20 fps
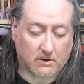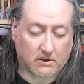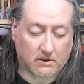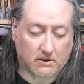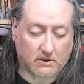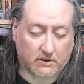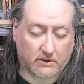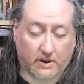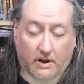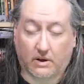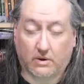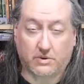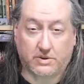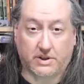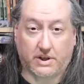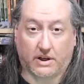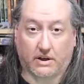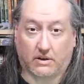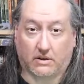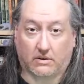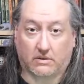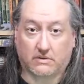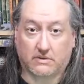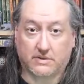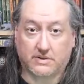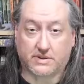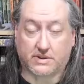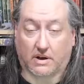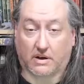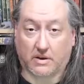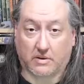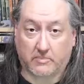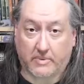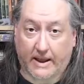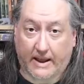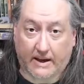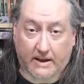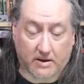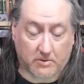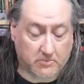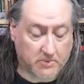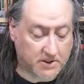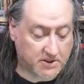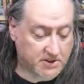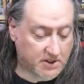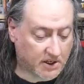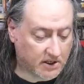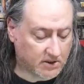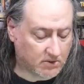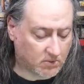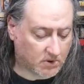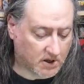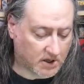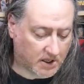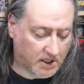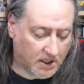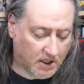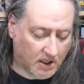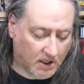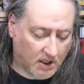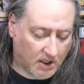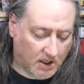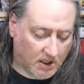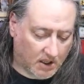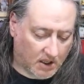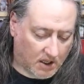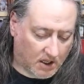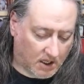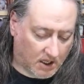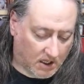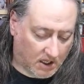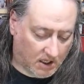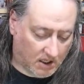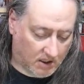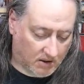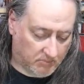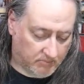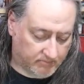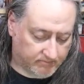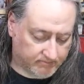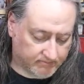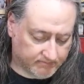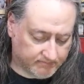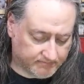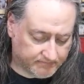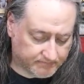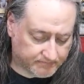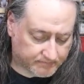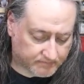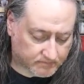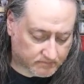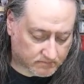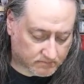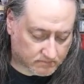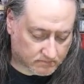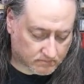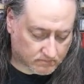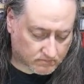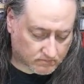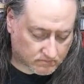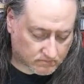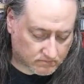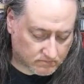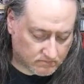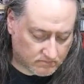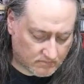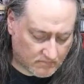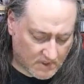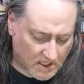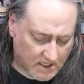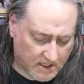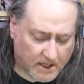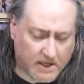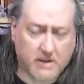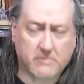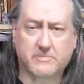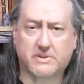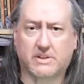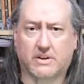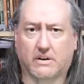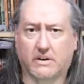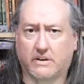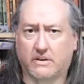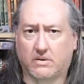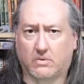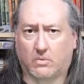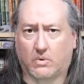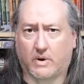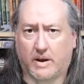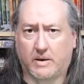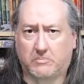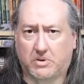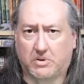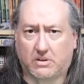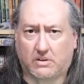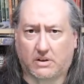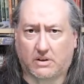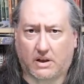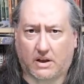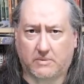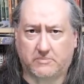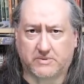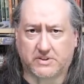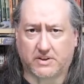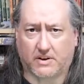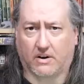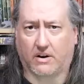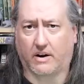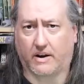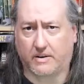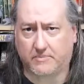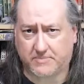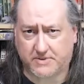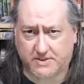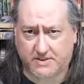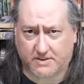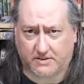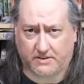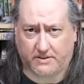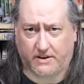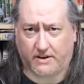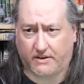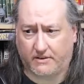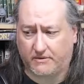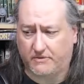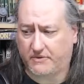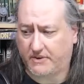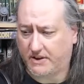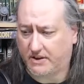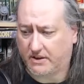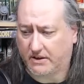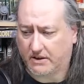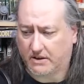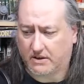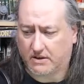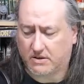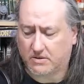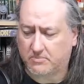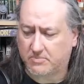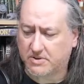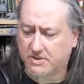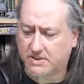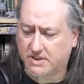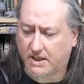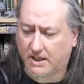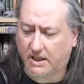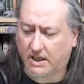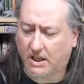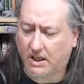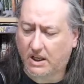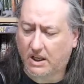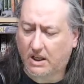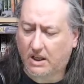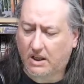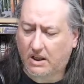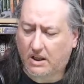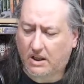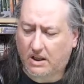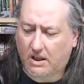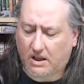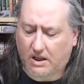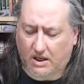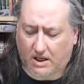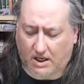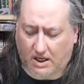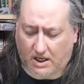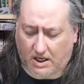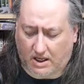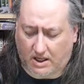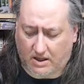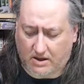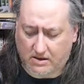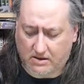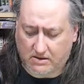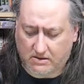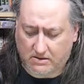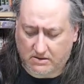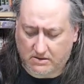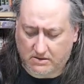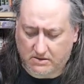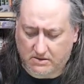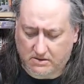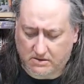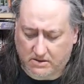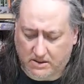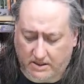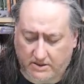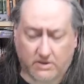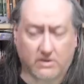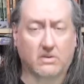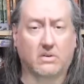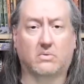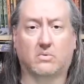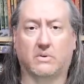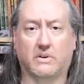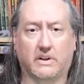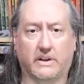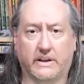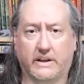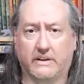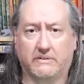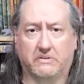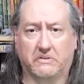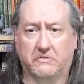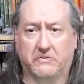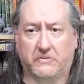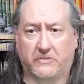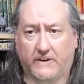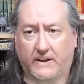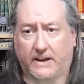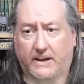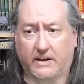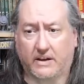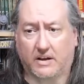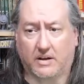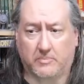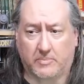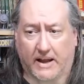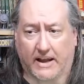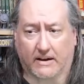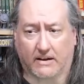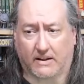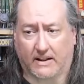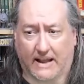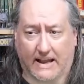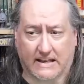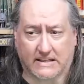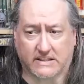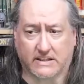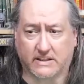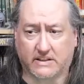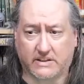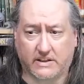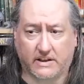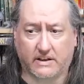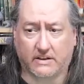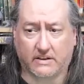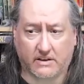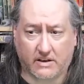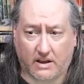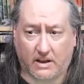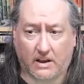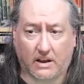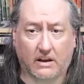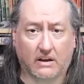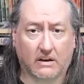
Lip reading: OGL starting back in mid-January. And I am starting to ramble. I'm sorry, I'm still not feeling 100%. And you don't really give a fig about classic D&D.